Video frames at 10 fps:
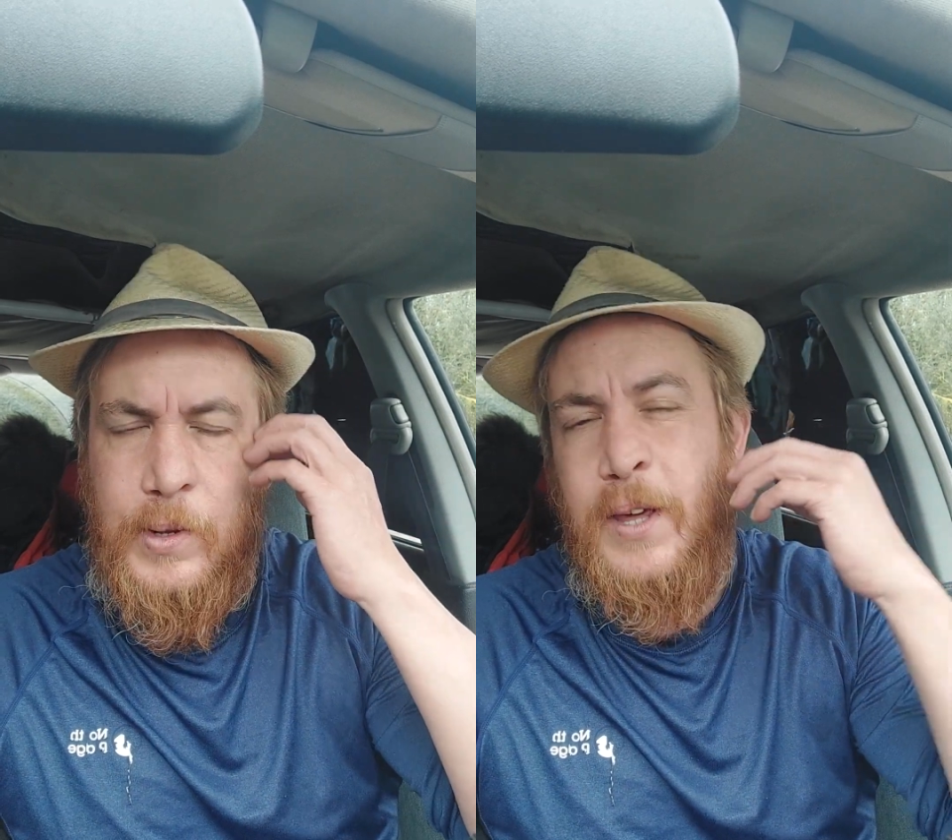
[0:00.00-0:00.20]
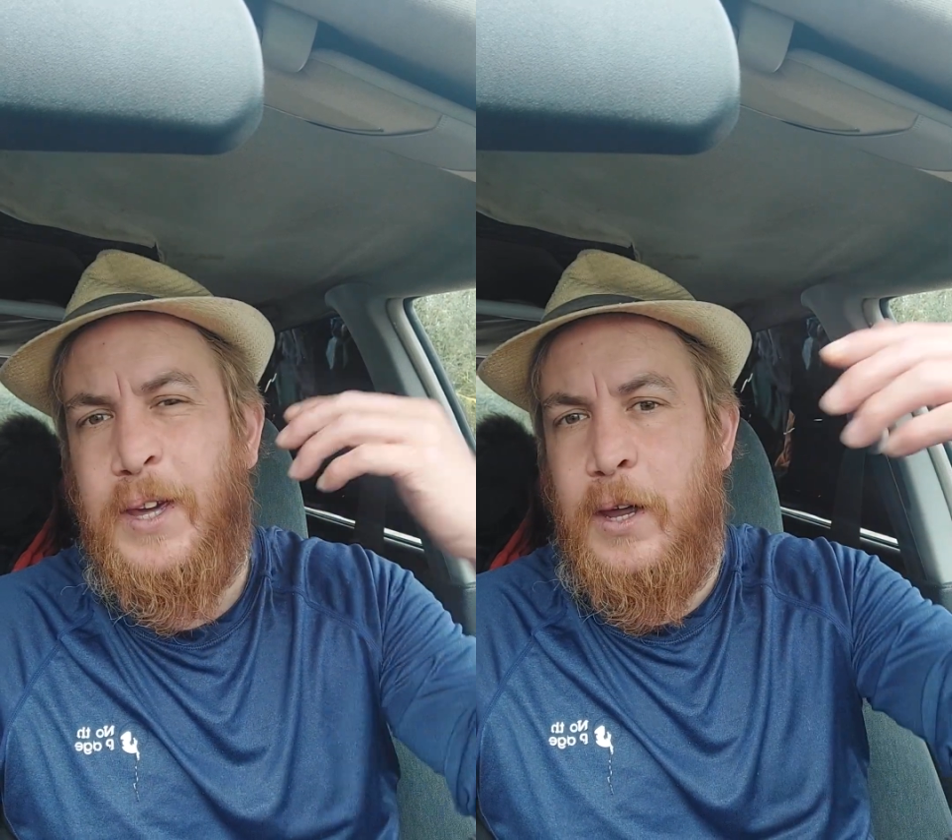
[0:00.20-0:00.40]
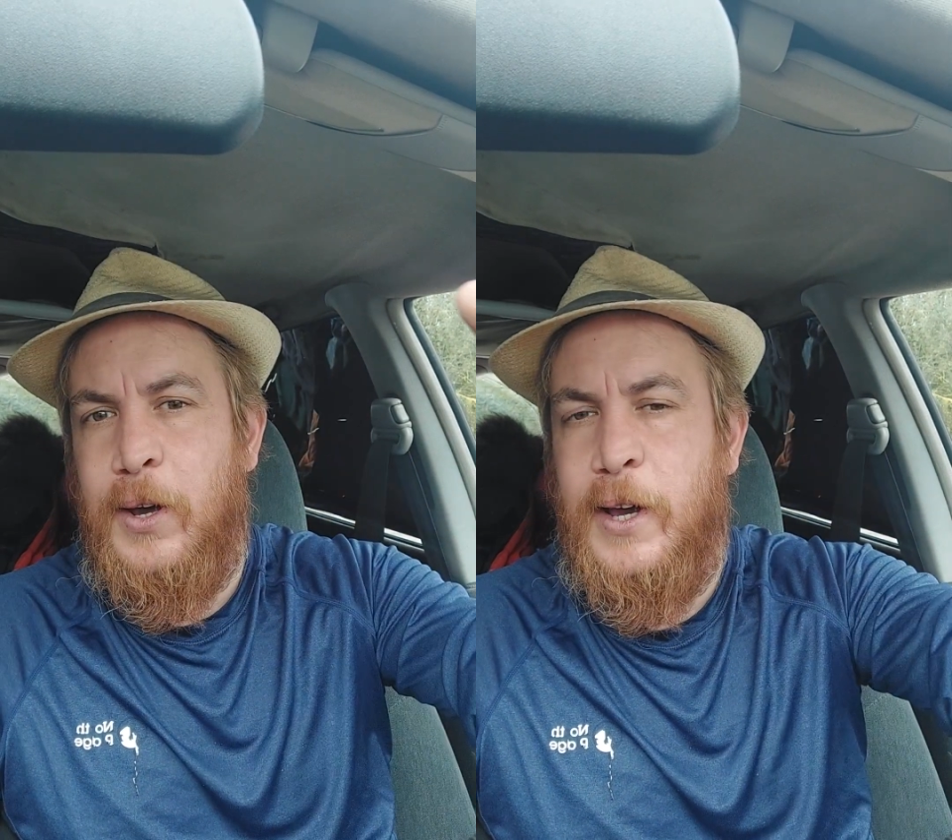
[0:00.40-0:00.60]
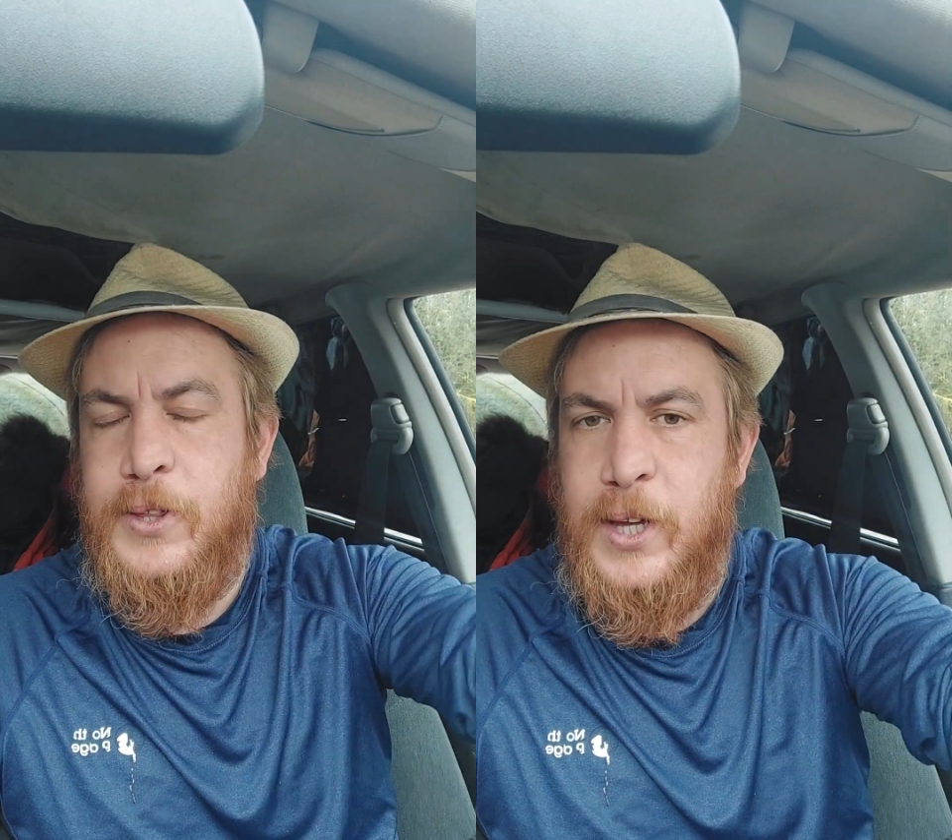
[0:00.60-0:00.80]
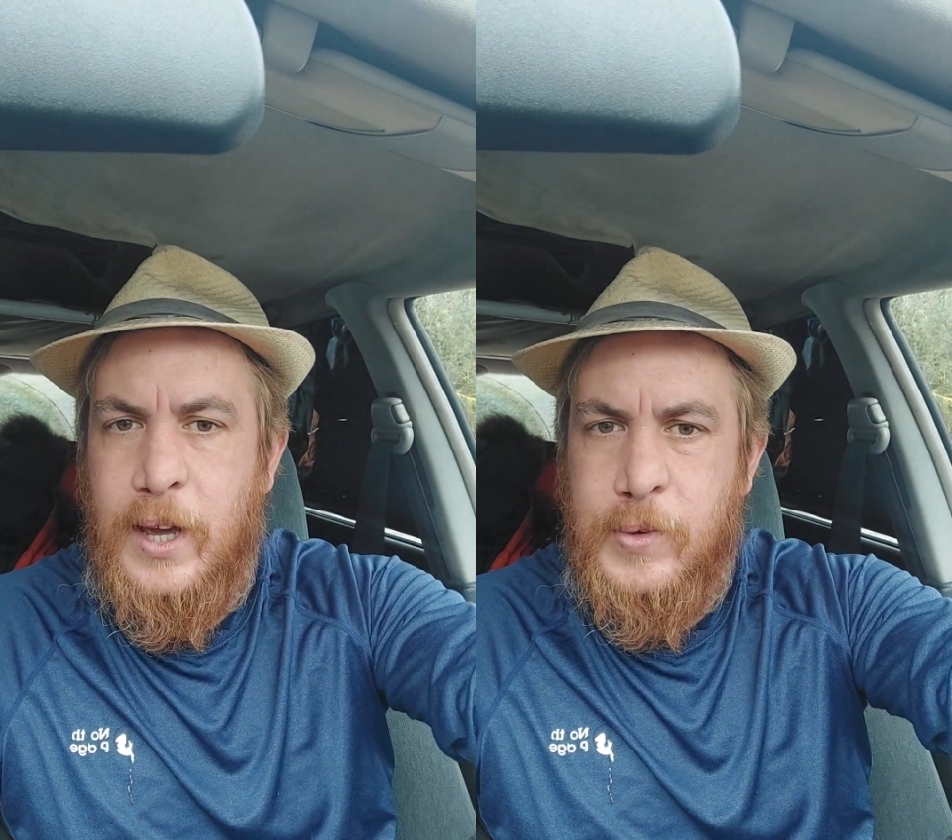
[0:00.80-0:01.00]
But then again, I
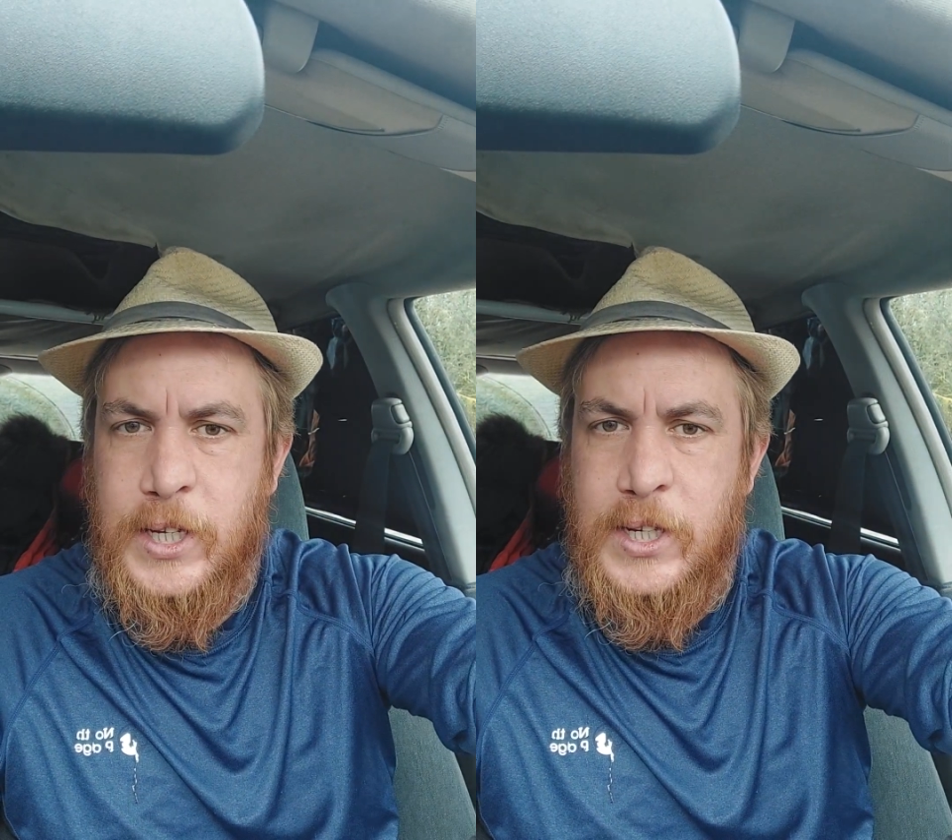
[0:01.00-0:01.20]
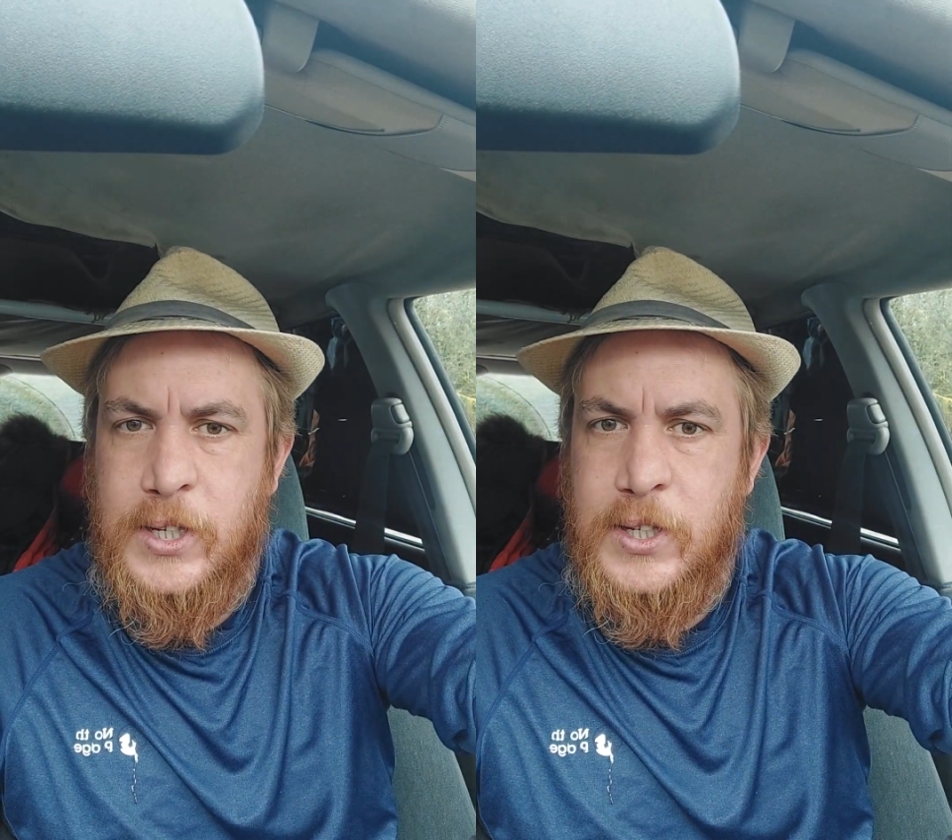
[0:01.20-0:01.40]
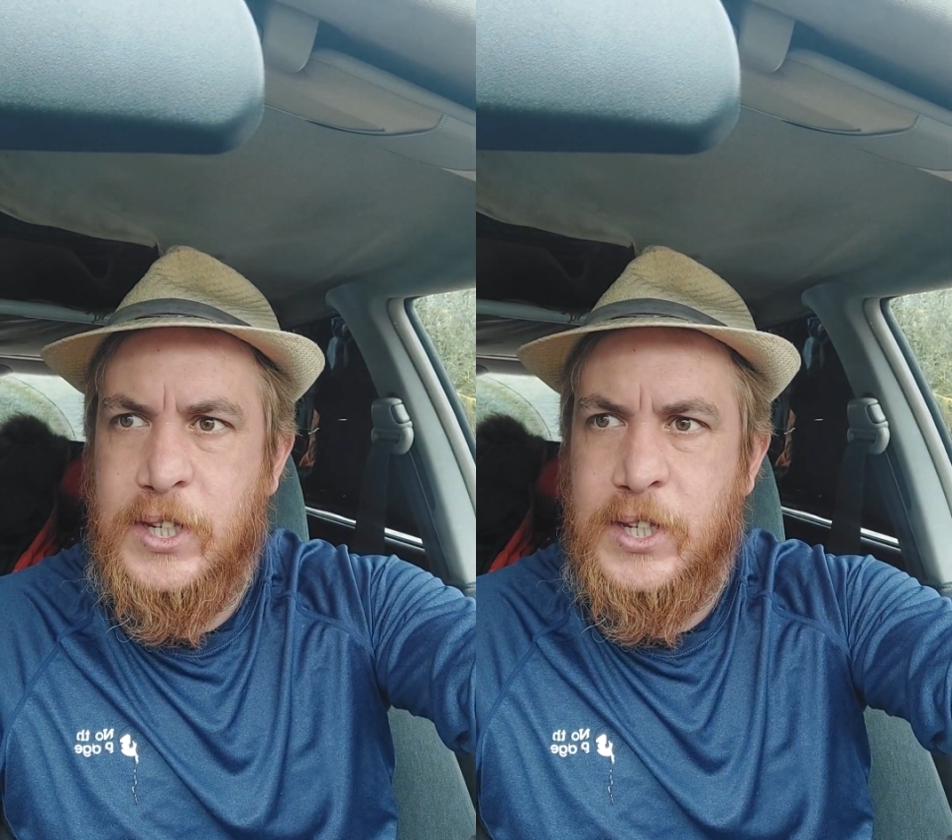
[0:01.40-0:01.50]
did have a decent